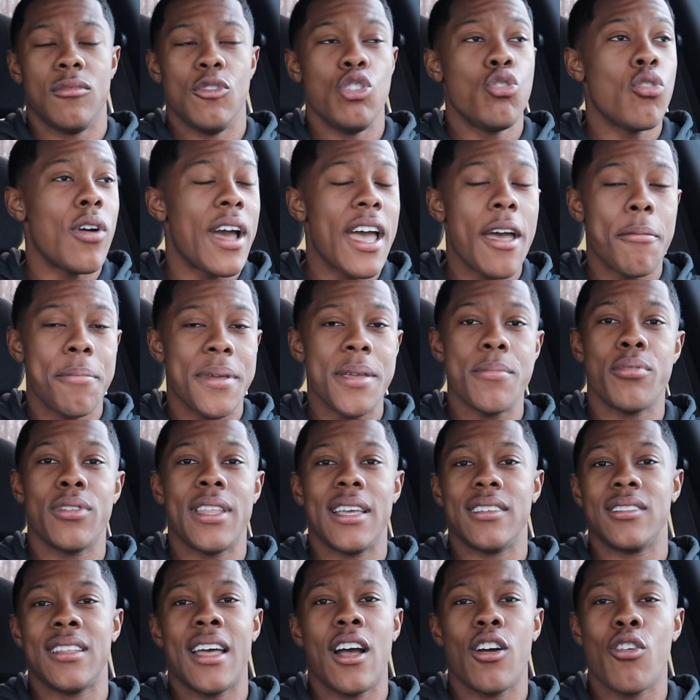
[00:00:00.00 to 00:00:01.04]
You're going to have people
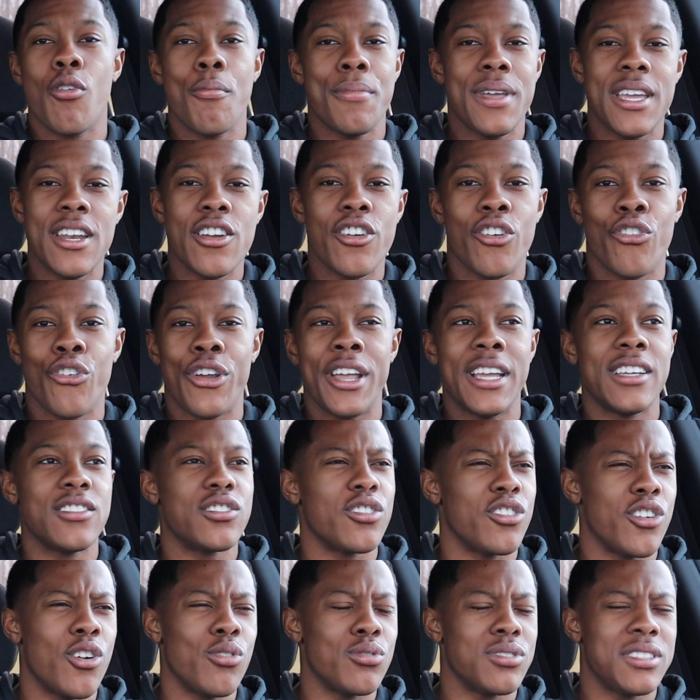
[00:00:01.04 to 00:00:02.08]
that's not going to be in
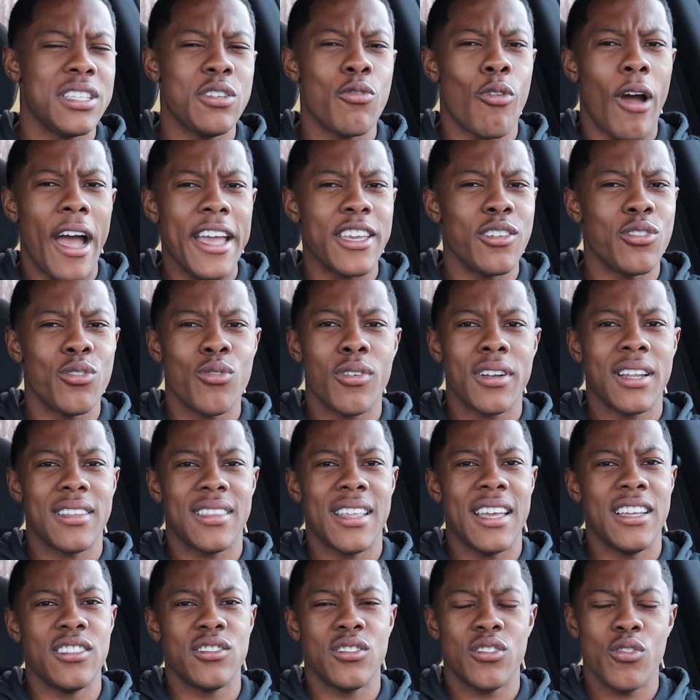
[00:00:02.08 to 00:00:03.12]
agreement or don't see why you're doing the
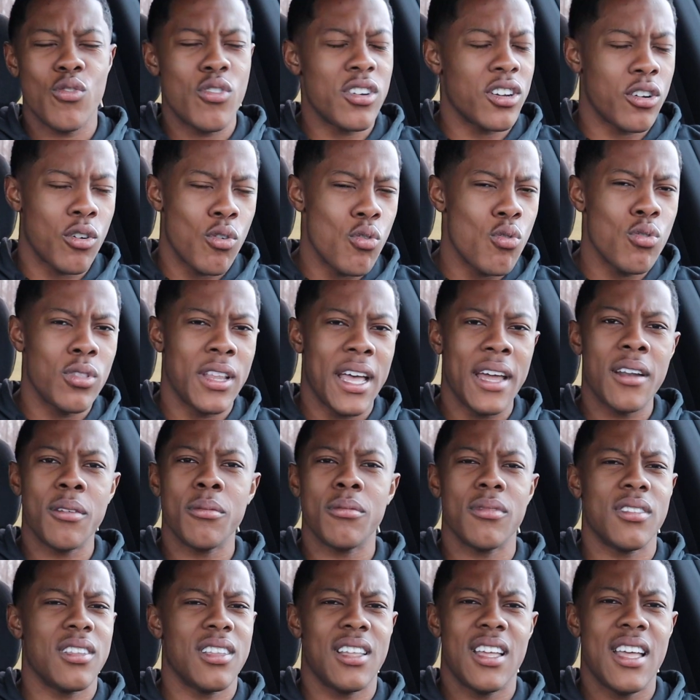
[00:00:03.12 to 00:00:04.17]
things you're doing. Cool, let
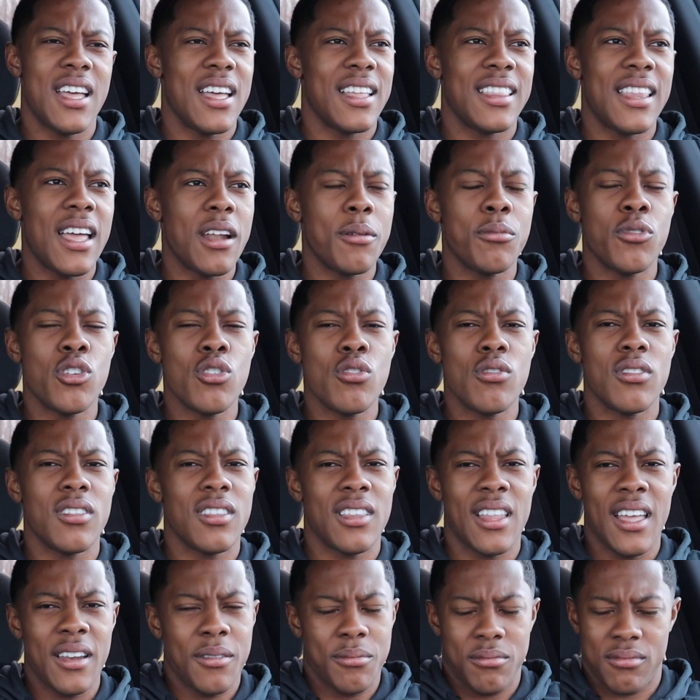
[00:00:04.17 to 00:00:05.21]
them. Let them do
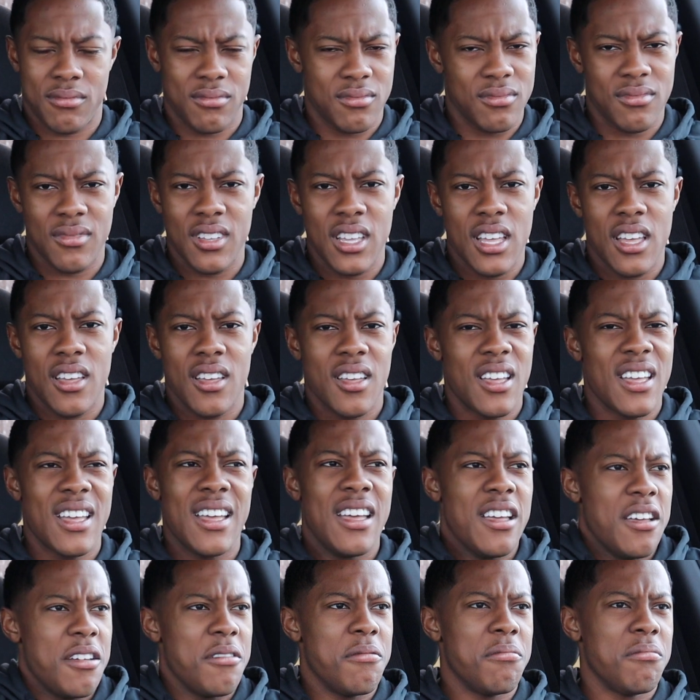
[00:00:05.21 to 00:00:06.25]
it. Let
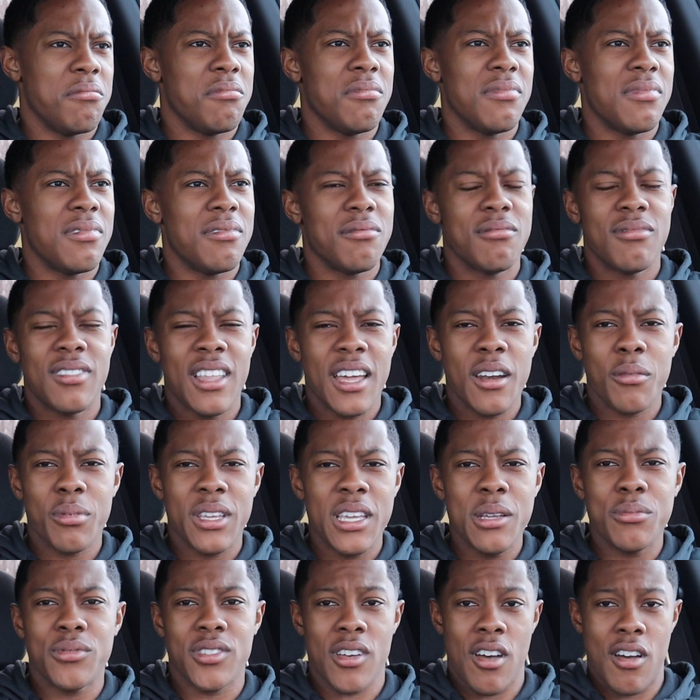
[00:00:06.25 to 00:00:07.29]
them. Let them
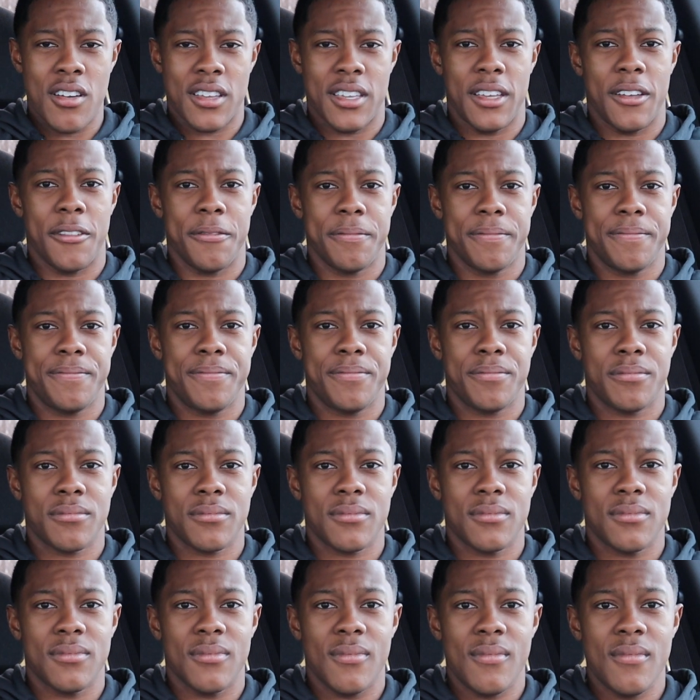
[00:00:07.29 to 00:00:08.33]
keep talking.
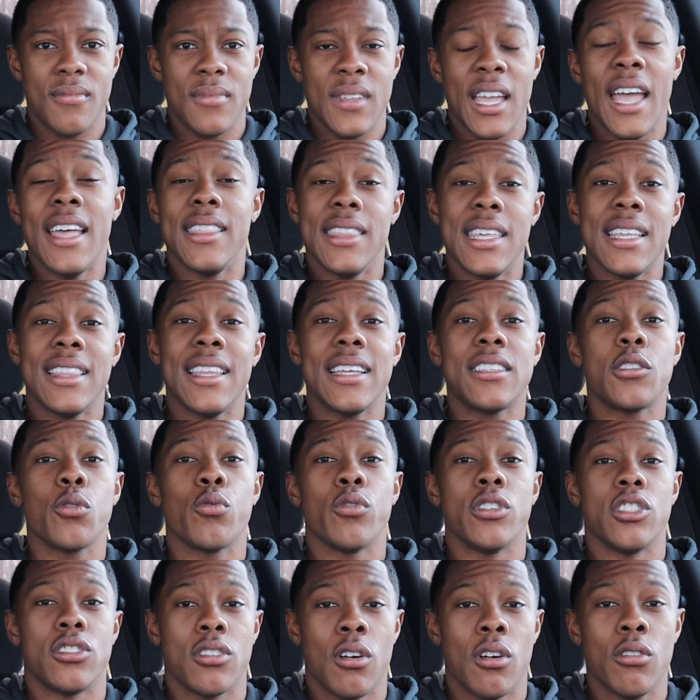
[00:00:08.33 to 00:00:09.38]
And then let
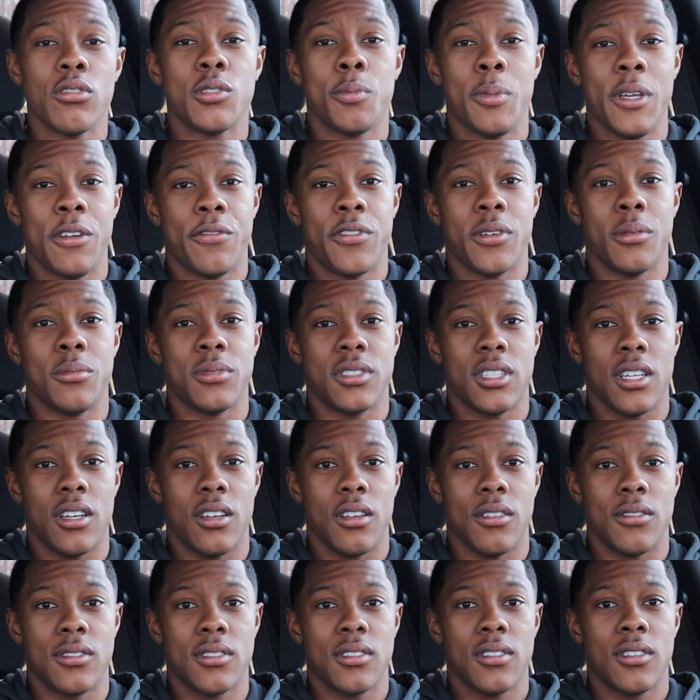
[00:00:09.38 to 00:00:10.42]
the results be for
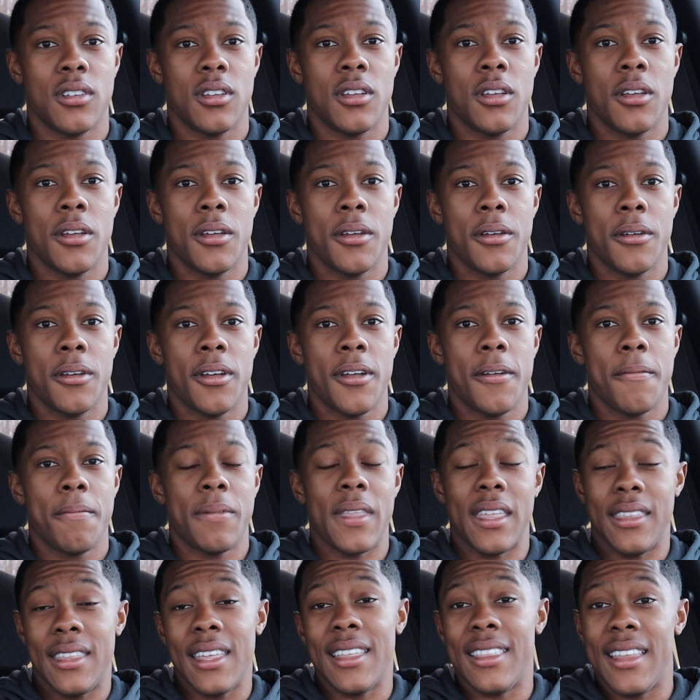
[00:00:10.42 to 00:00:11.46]
themselves
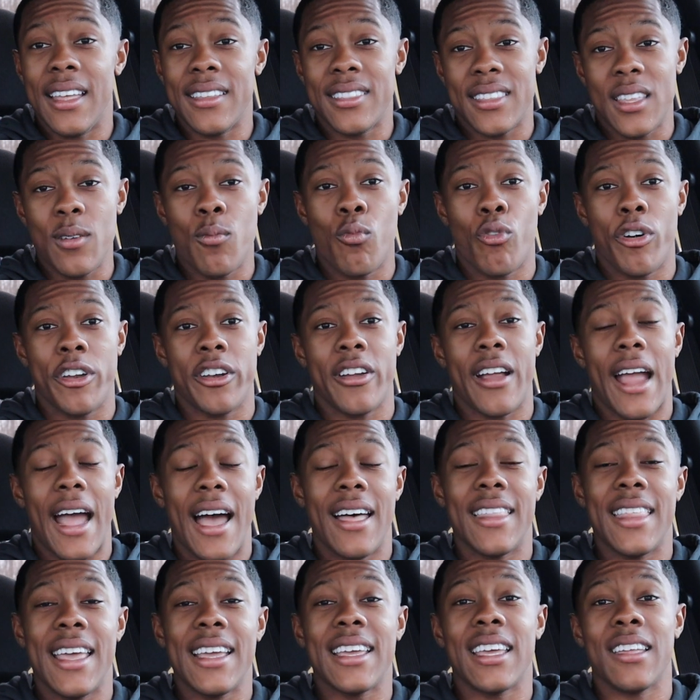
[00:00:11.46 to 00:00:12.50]
and then let them wonder
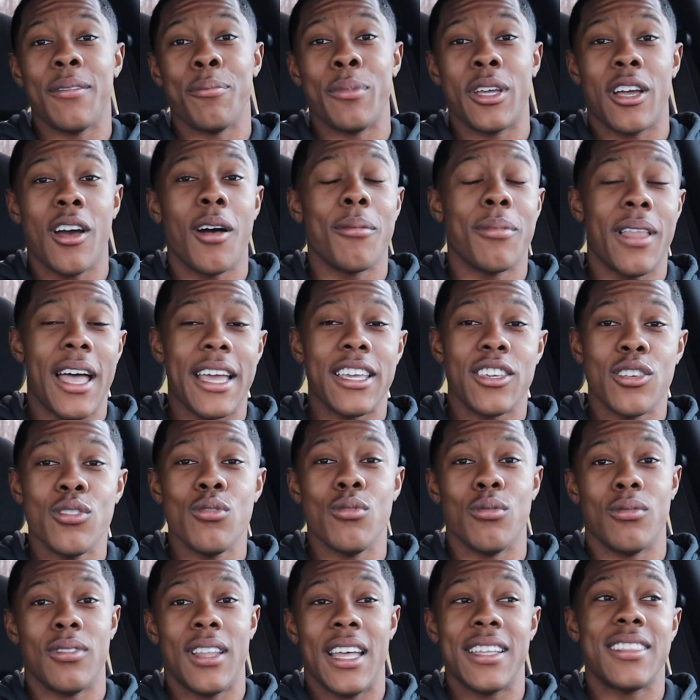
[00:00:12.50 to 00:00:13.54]
how they can become like
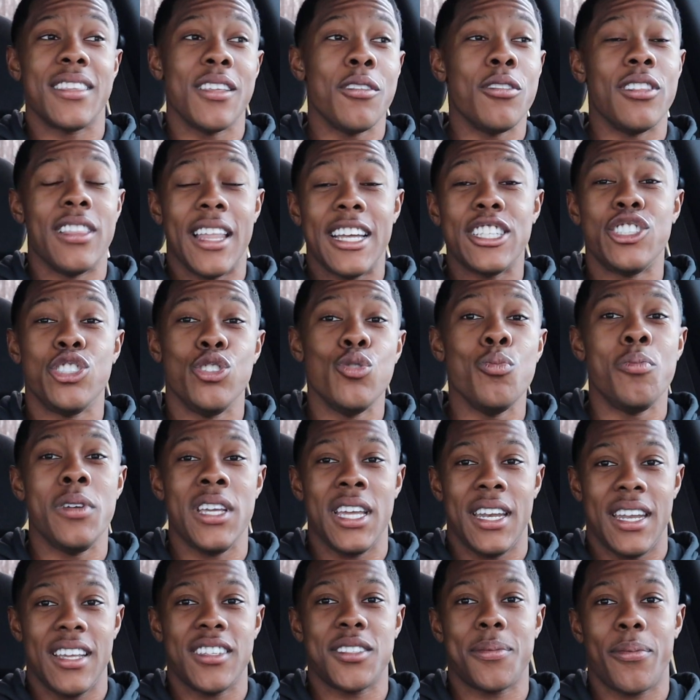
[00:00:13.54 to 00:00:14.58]
you. Let them let you
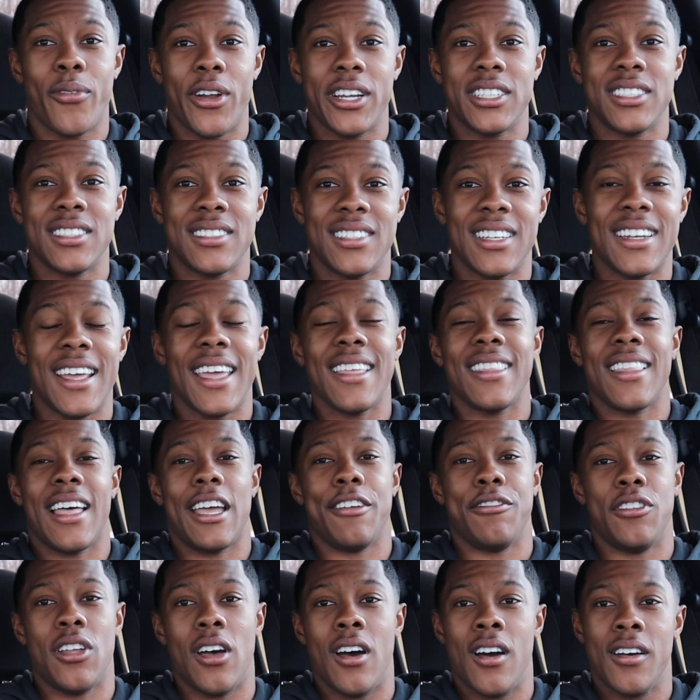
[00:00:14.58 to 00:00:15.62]
be an inspiration to their
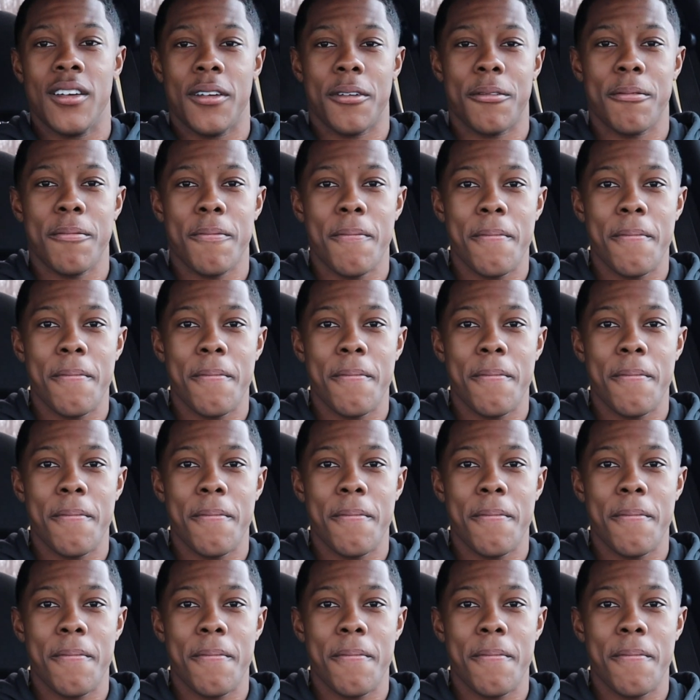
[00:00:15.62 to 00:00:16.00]
life, dog.